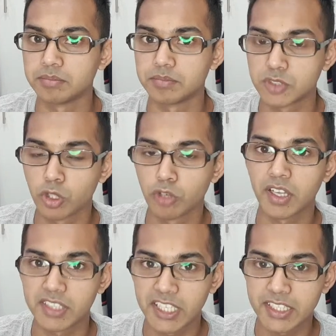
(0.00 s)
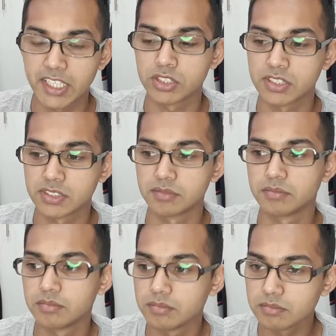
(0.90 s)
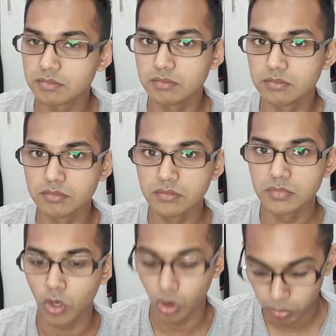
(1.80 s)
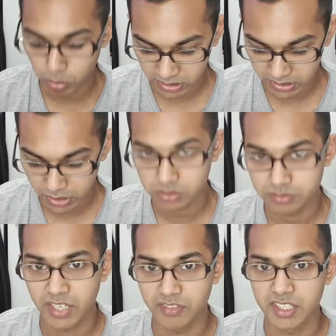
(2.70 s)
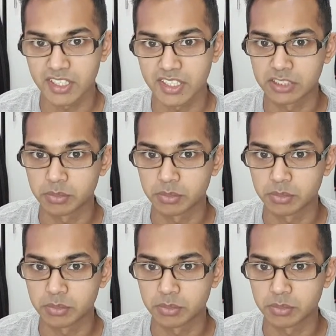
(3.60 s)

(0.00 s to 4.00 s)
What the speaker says: So far, 3,000, almost 3,500 has